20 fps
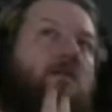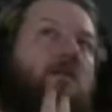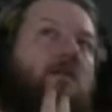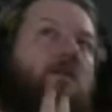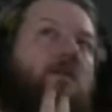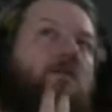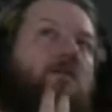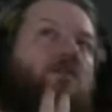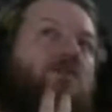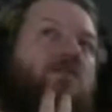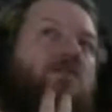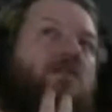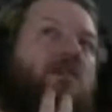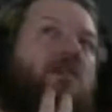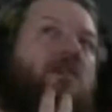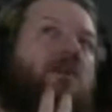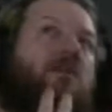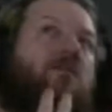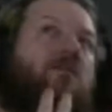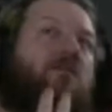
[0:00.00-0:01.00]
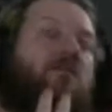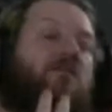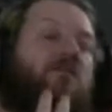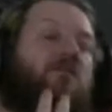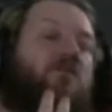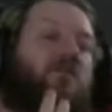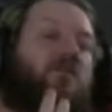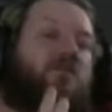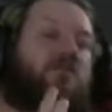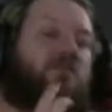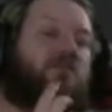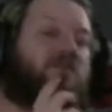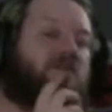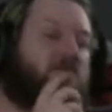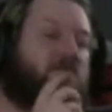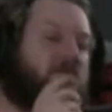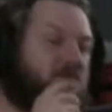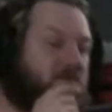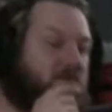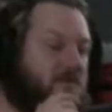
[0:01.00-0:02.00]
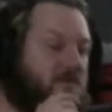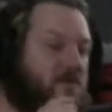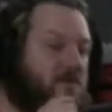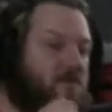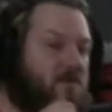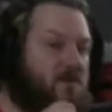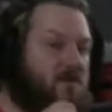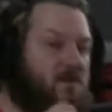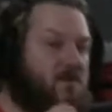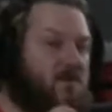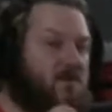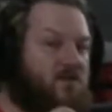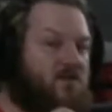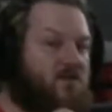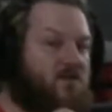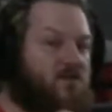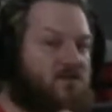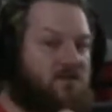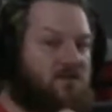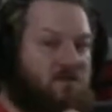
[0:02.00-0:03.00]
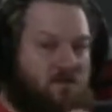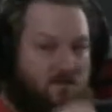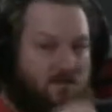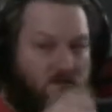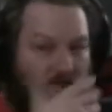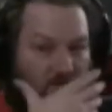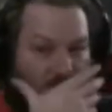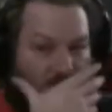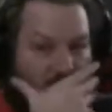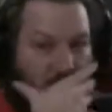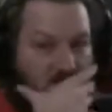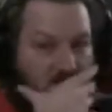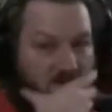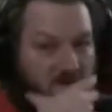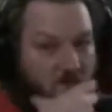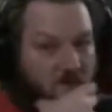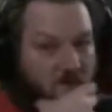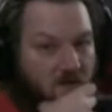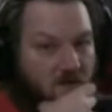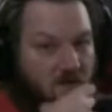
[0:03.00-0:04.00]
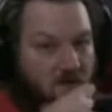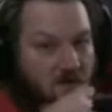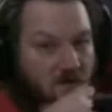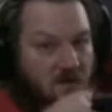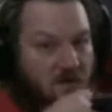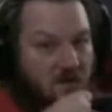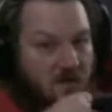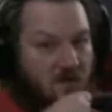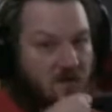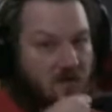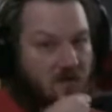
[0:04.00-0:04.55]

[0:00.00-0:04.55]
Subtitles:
1.5 to 2 inches just since November 2020.